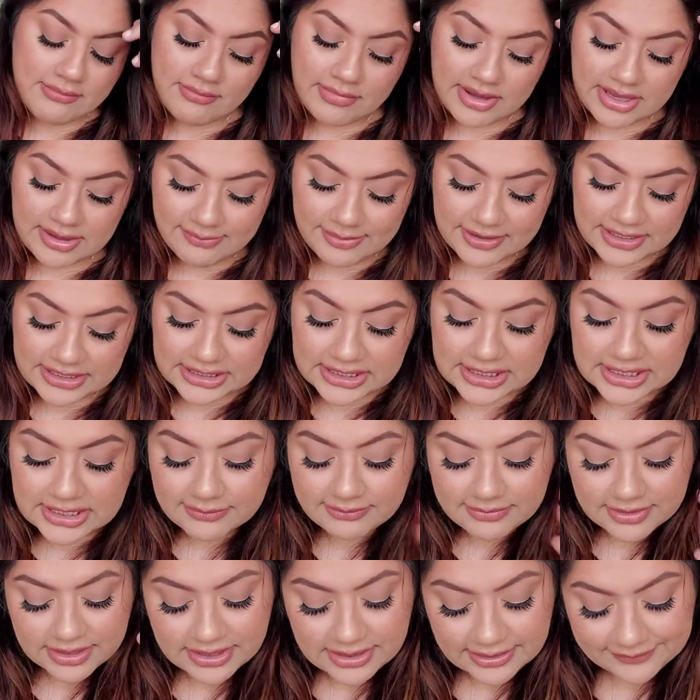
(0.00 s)
My
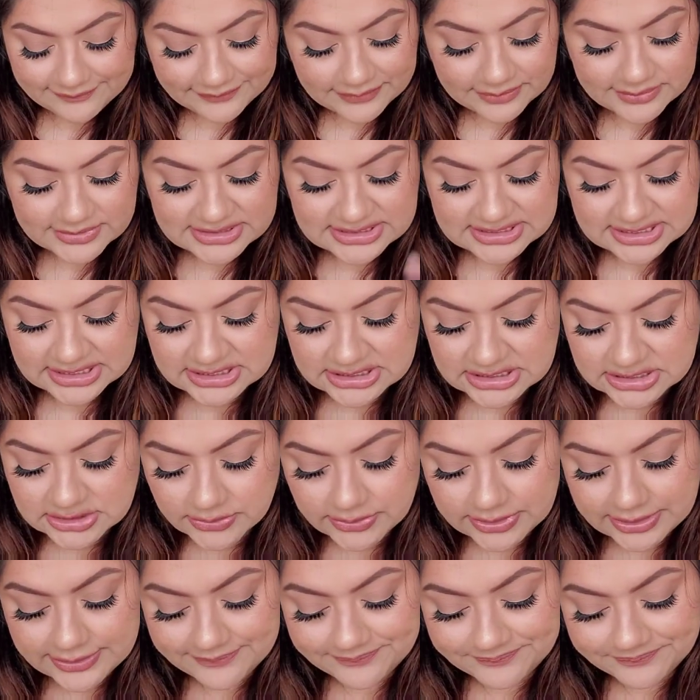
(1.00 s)
opinion, but I'm sticking
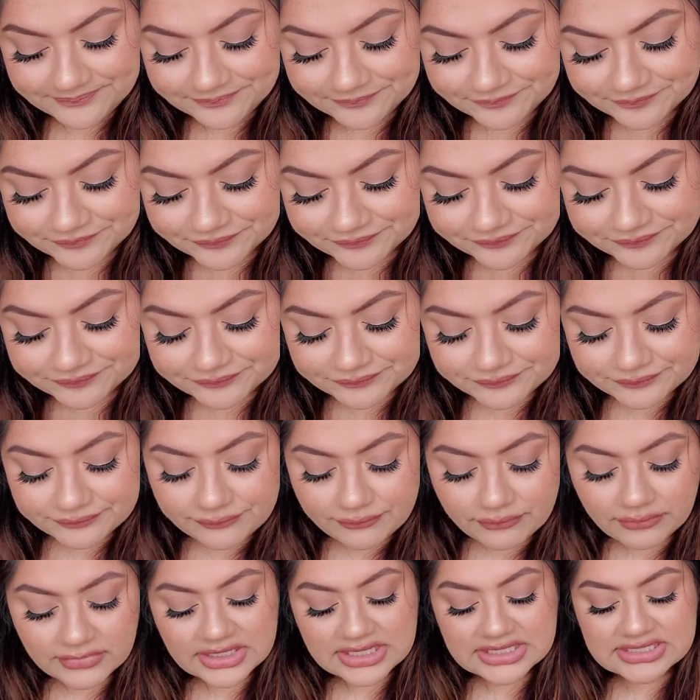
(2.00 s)
to it
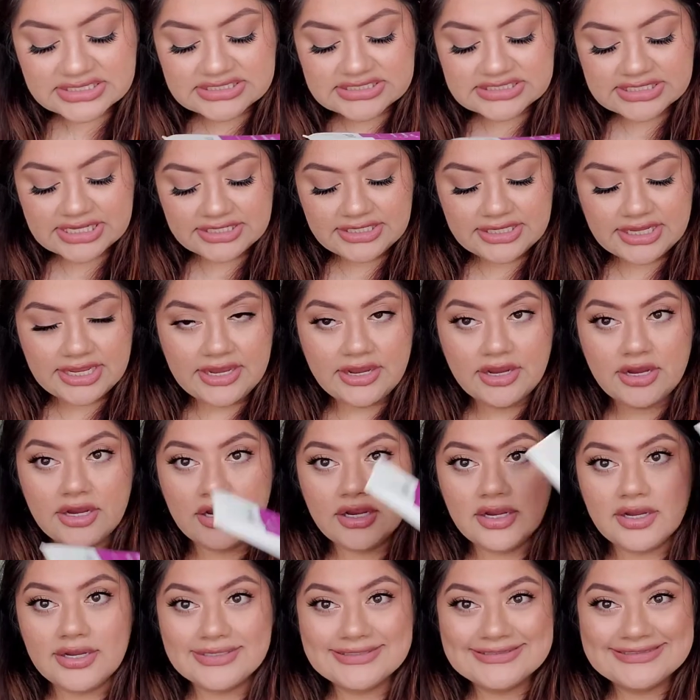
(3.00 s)

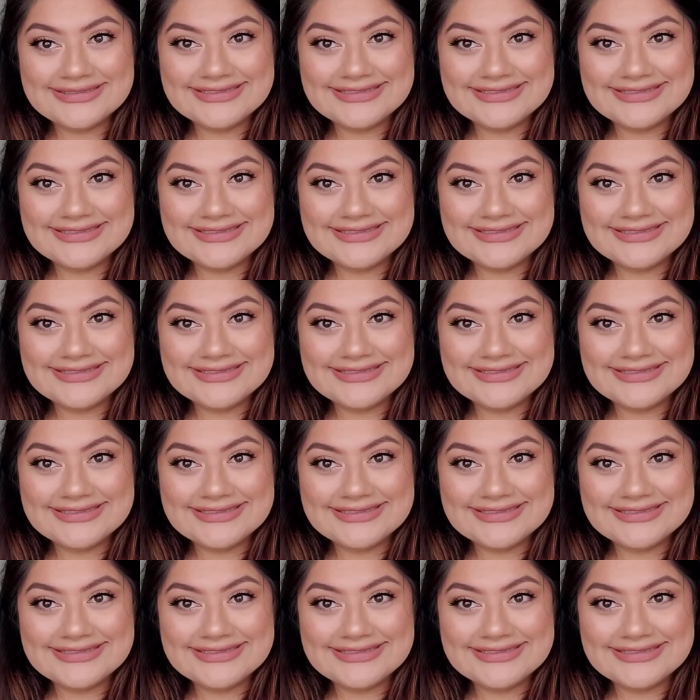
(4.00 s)
skincare.